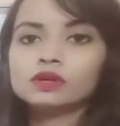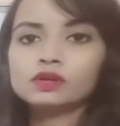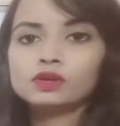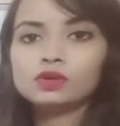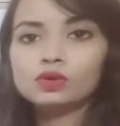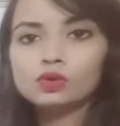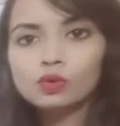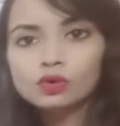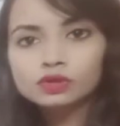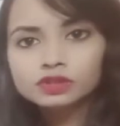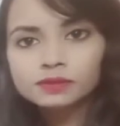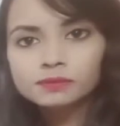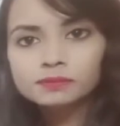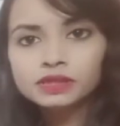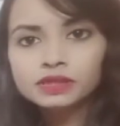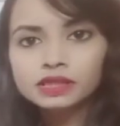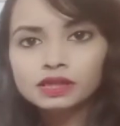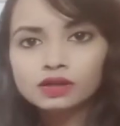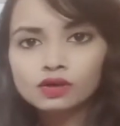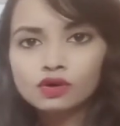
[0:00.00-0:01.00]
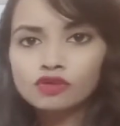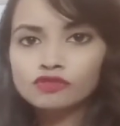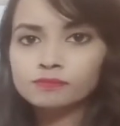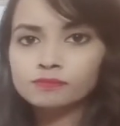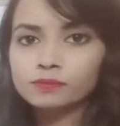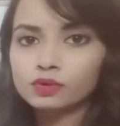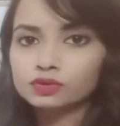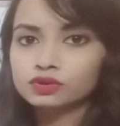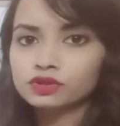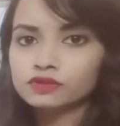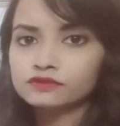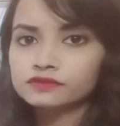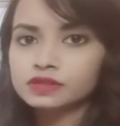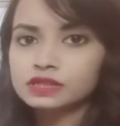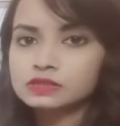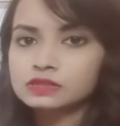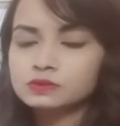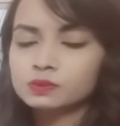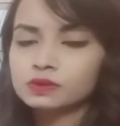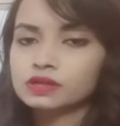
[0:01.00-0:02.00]
know the meaning of both of
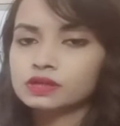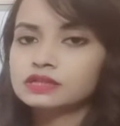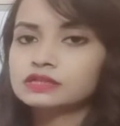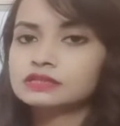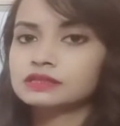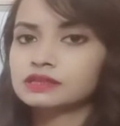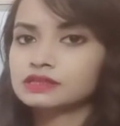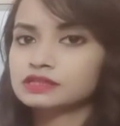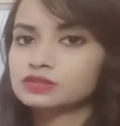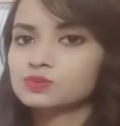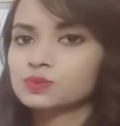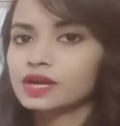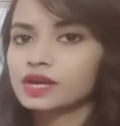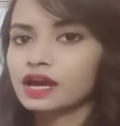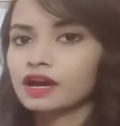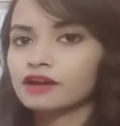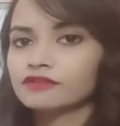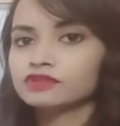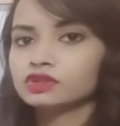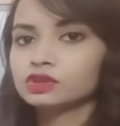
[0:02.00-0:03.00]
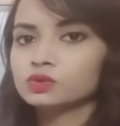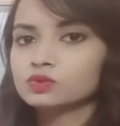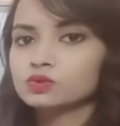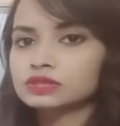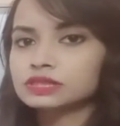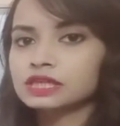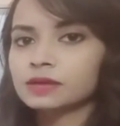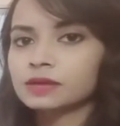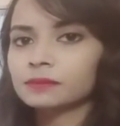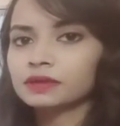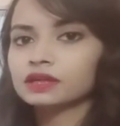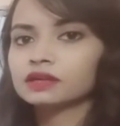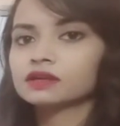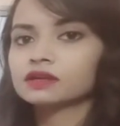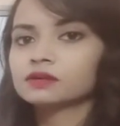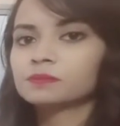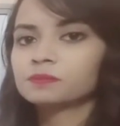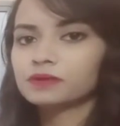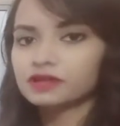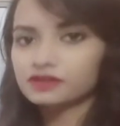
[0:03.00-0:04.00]
these words since we have used them in
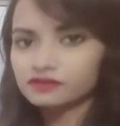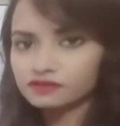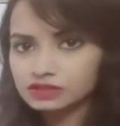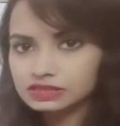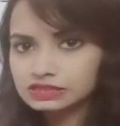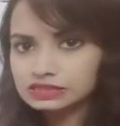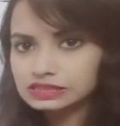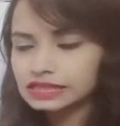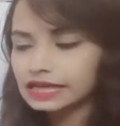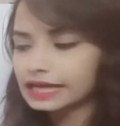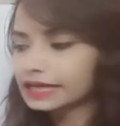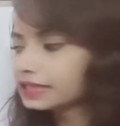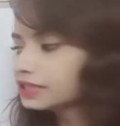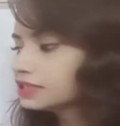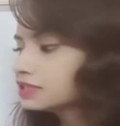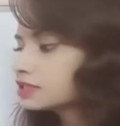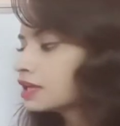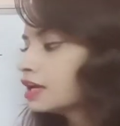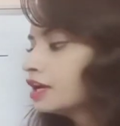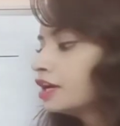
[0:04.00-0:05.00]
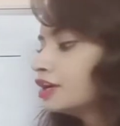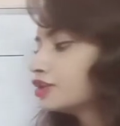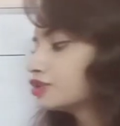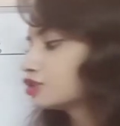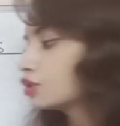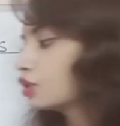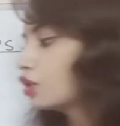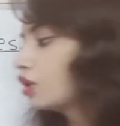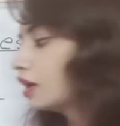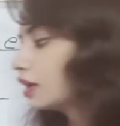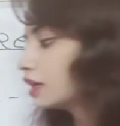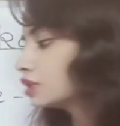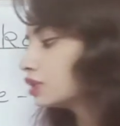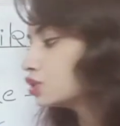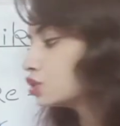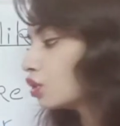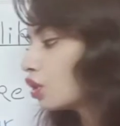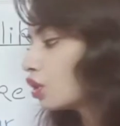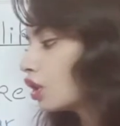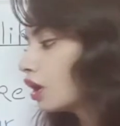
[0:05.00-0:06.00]
our previous slides. So
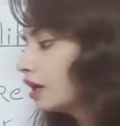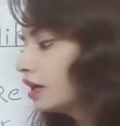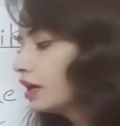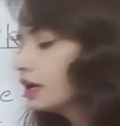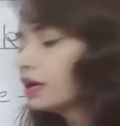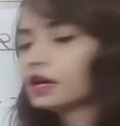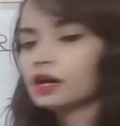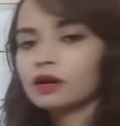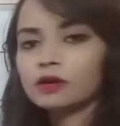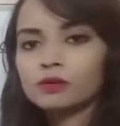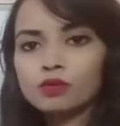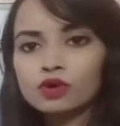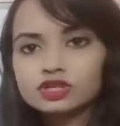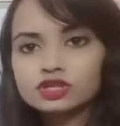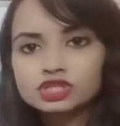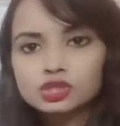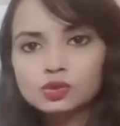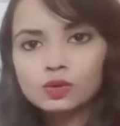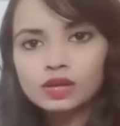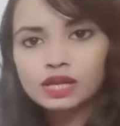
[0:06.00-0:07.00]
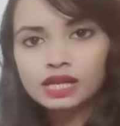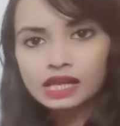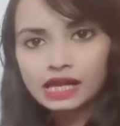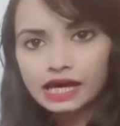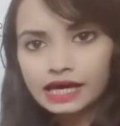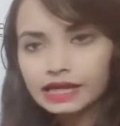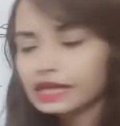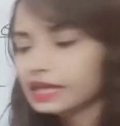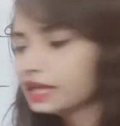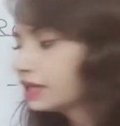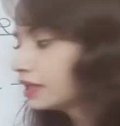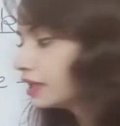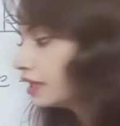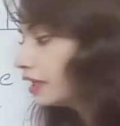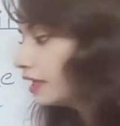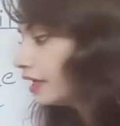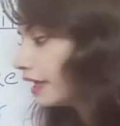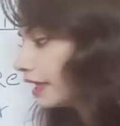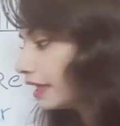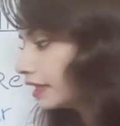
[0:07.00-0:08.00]
adore, what you like,
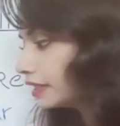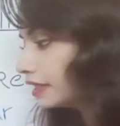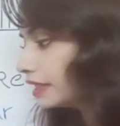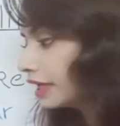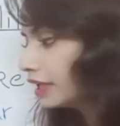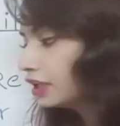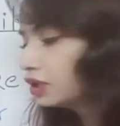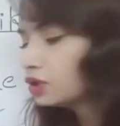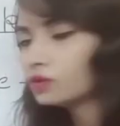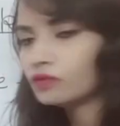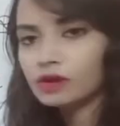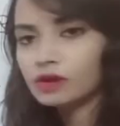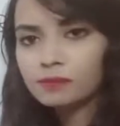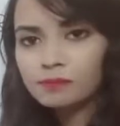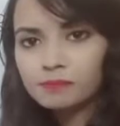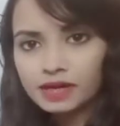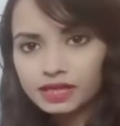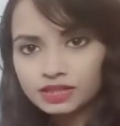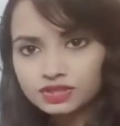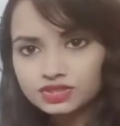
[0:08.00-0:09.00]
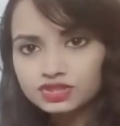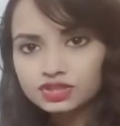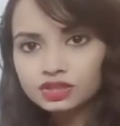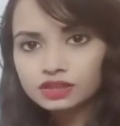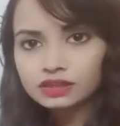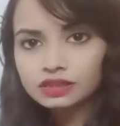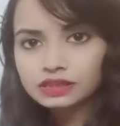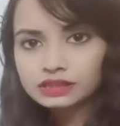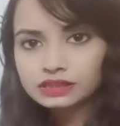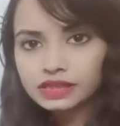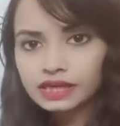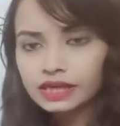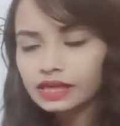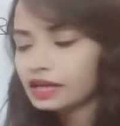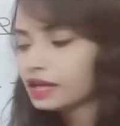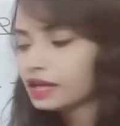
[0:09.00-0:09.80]
and then you will mention the thing.